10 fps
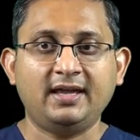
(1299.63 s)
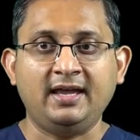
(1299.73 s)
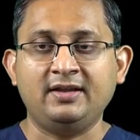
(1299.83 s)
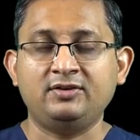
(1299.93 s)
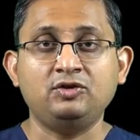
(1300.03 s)

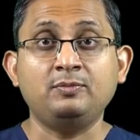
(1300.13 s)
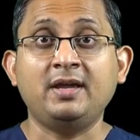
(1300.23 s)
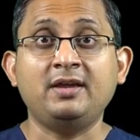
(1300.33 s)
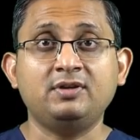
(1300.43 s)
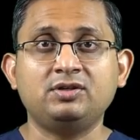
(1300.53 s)
and you
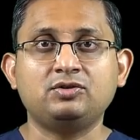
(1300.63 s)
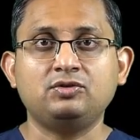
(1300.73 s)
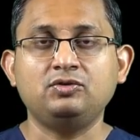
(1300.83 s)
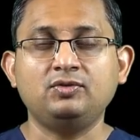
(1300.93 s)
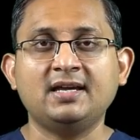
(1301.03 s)
may wish to
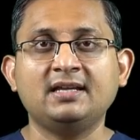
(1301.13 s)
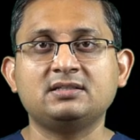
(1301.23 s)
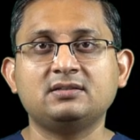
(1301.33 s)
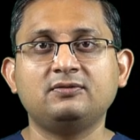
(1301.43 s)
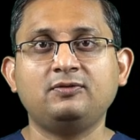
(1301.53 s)
do
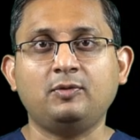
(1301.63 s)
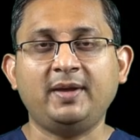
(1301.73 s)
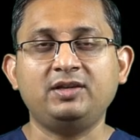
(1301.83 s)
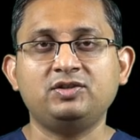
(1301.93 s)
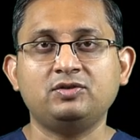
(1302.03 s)
that for
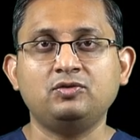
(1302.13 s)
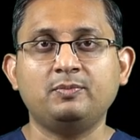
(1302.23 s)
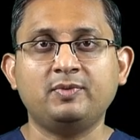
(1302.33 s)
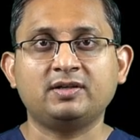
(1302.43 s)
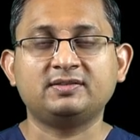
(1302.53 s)
patient who
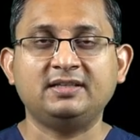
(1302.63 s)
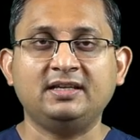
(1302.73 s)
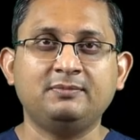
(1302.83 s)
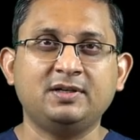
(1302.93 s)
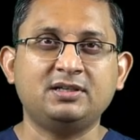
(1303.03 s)
are
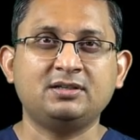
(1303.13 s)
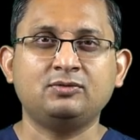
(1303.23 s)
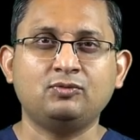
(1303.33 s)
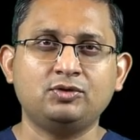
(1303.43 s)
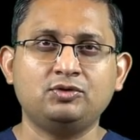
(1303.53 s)
bruxing but
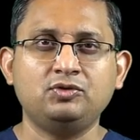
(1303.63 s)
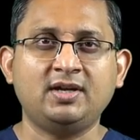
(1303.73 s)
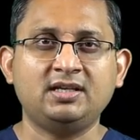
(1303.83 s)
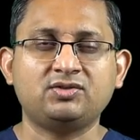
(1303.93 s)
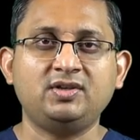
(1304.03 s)
doesn't want to do
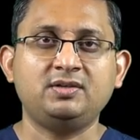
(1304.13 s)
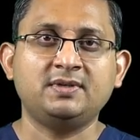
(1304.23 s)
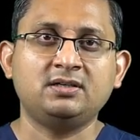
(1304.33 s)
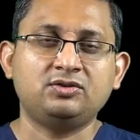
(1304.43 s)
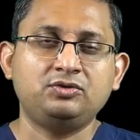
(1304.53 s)
any treatment.